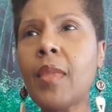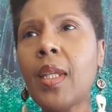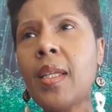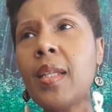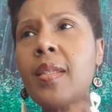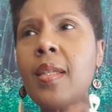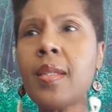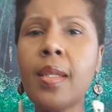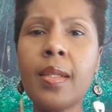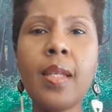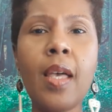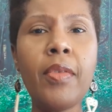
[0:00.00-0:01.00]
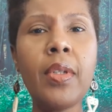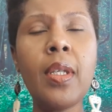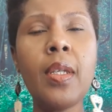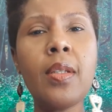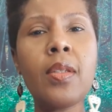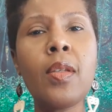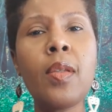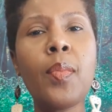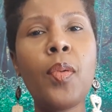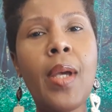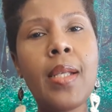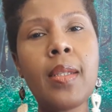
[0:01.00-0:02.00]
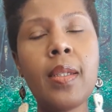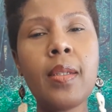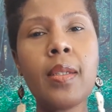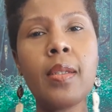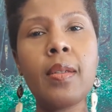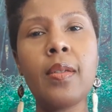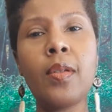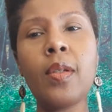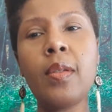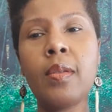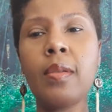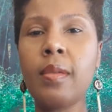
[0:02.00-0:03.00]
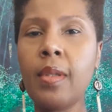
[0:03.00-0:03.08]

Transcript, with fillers: Again, since the 70s to the present, you can,